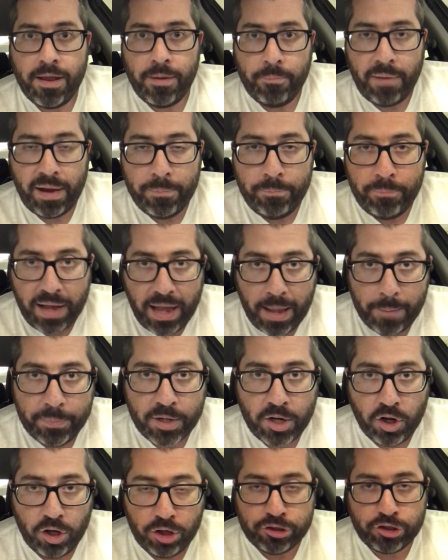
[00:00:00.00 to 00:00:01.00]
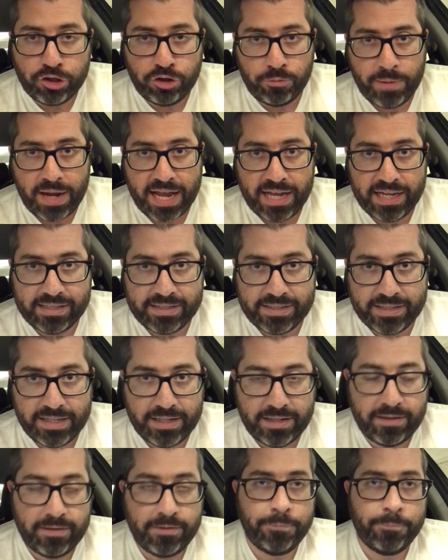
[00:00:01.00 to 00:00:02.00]
my pop culture
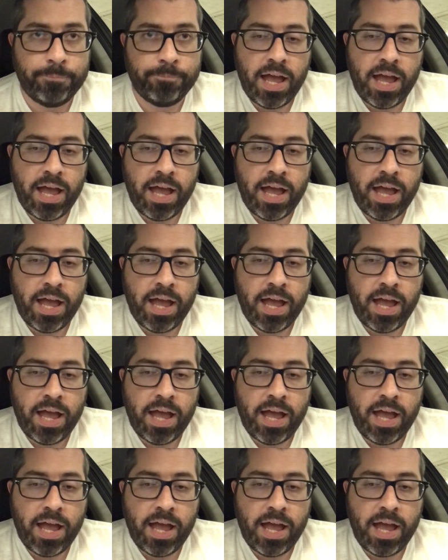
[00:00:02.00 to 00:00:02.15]
magazine.